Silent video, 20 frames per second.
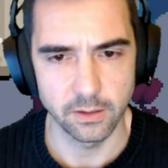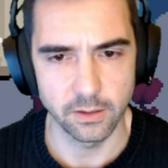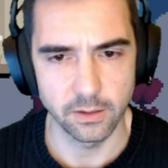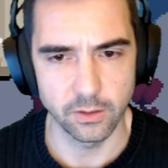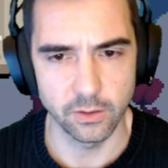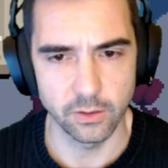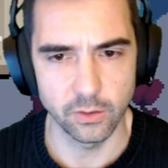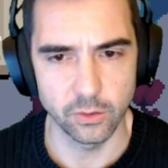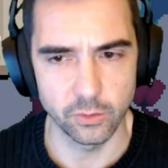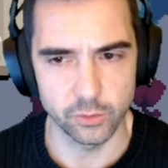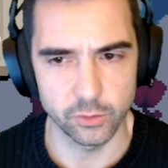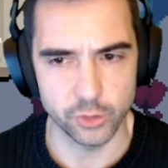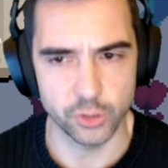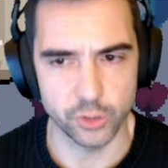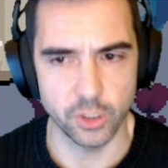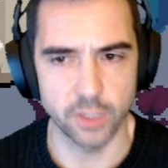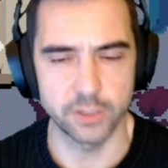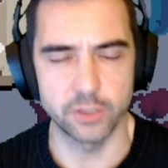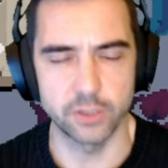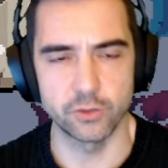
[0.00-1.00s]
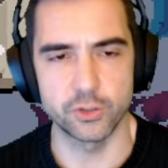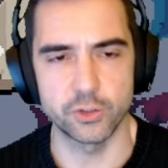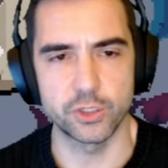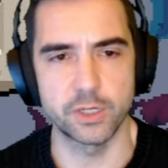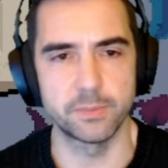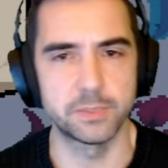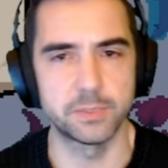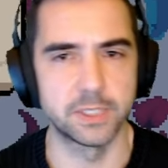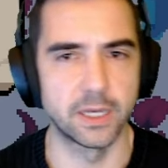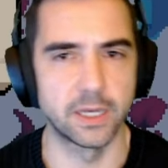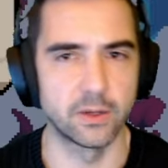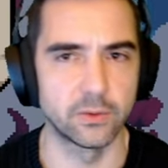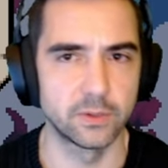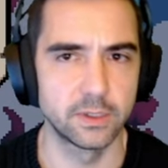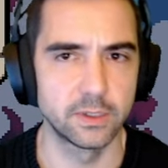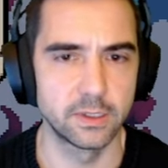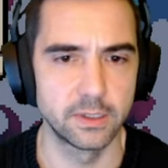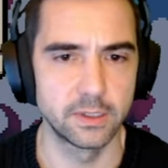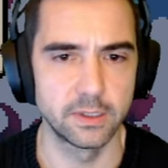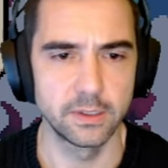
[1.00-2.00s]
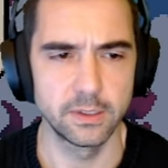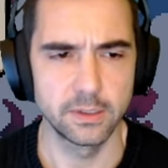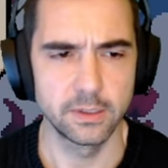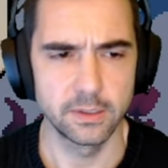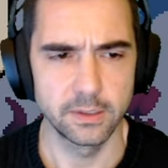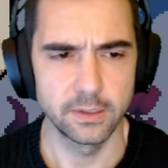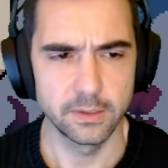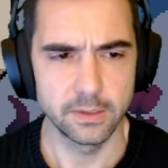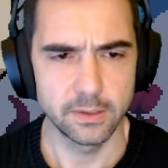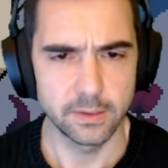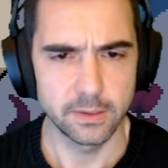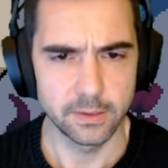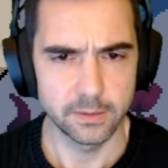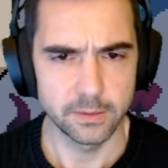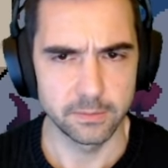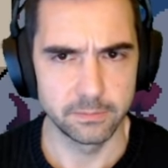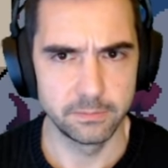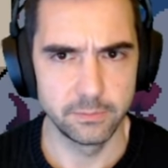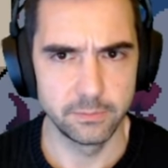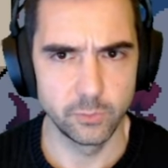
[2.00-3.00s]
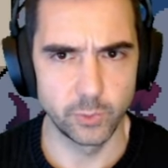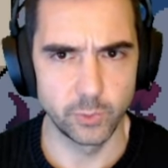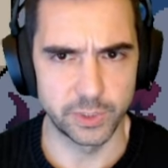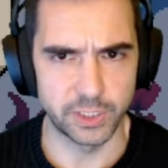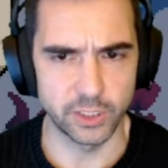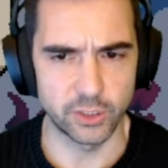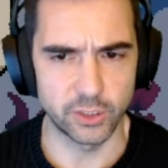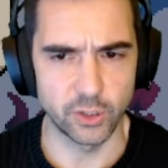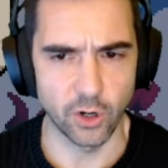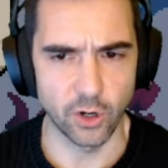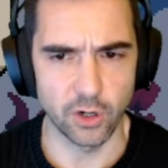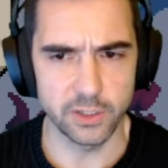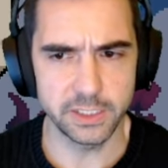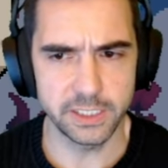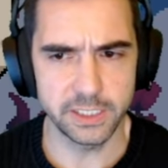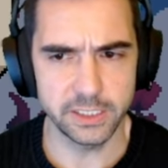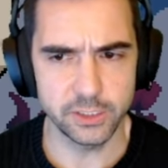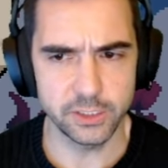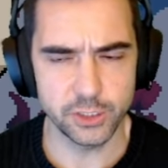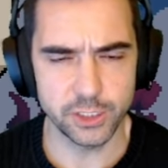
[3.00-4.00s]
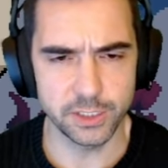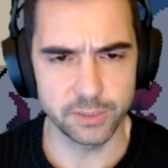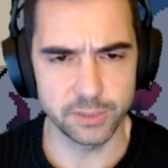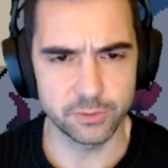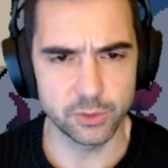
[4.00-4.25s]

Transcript: Oh, shot their ship down. With the Guardian? She